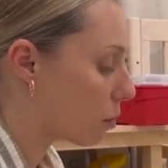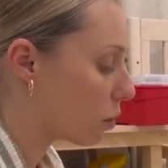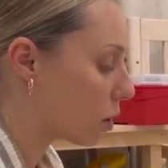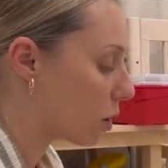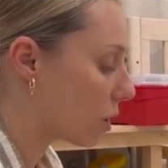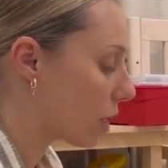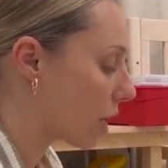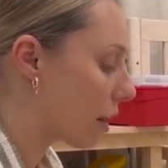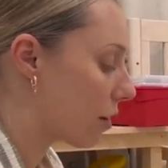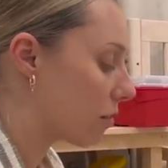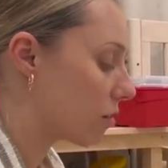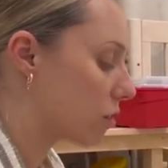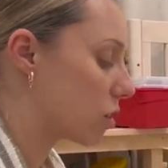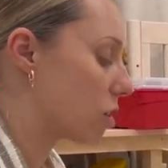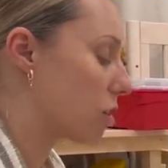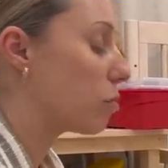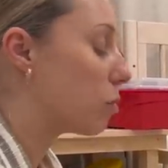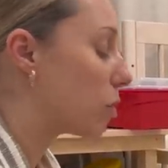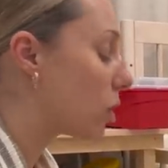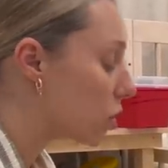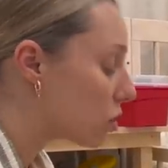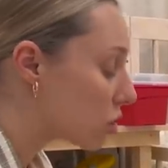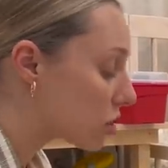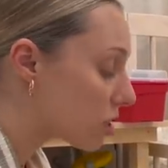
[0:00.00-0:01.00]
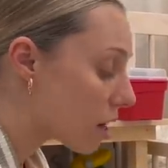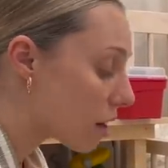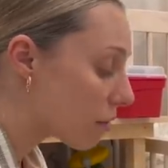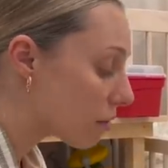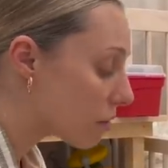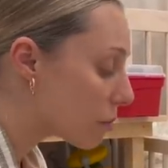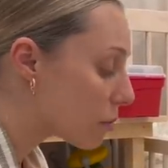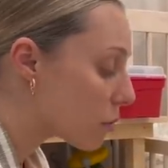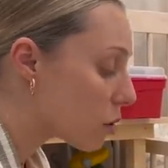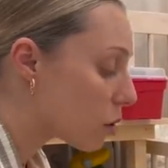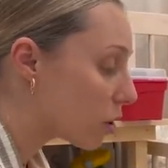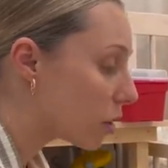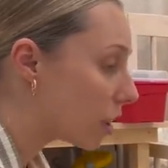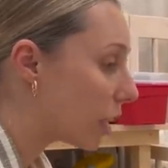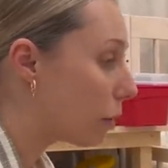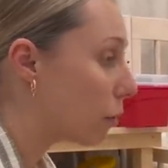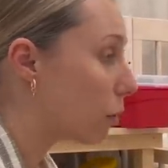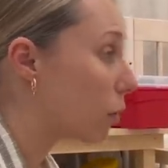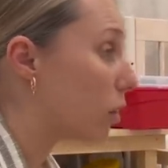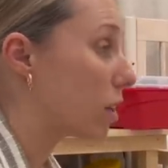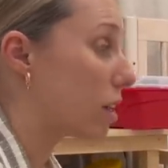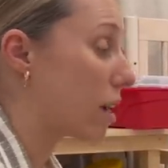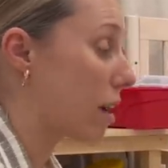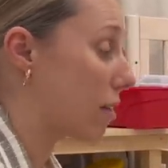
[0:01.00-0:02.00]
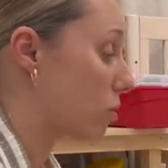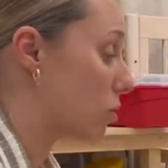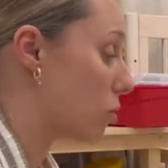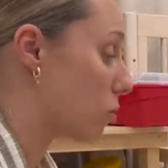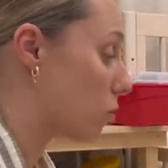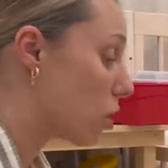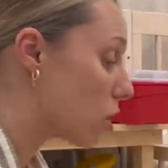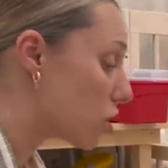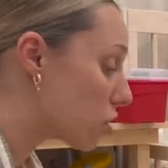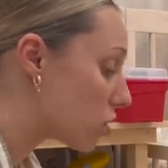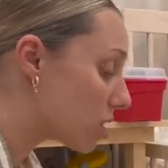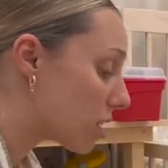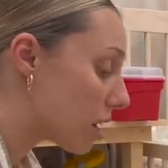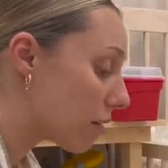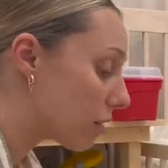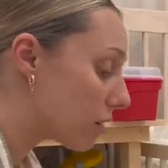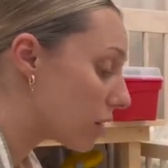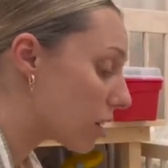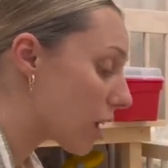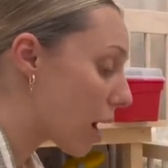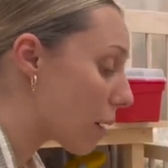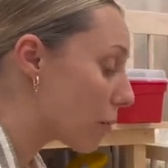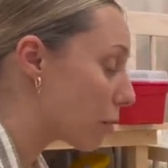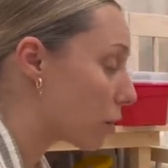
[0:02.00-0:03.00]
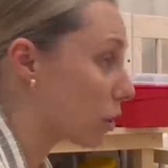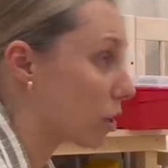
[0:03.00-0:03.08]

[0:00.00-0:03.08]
we don't have to brush it every morning. We don't have to wash it every night.